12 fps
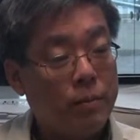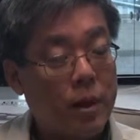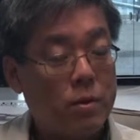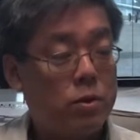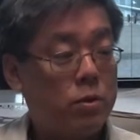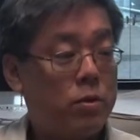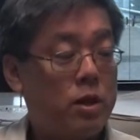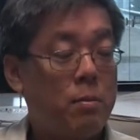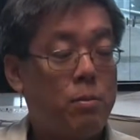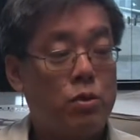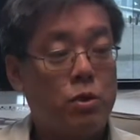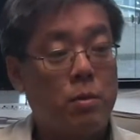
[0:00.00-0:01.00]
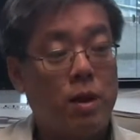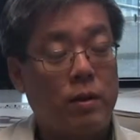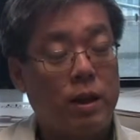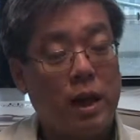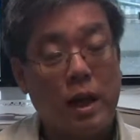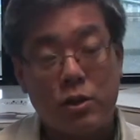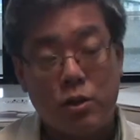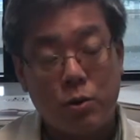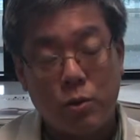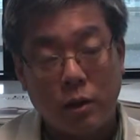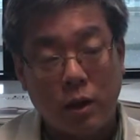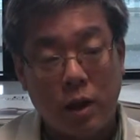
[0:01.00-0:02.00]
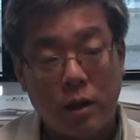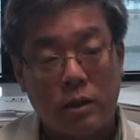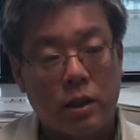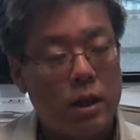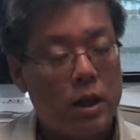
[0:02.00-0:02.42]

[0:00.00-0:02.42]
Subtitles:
that same person may have a cancer in their lungs,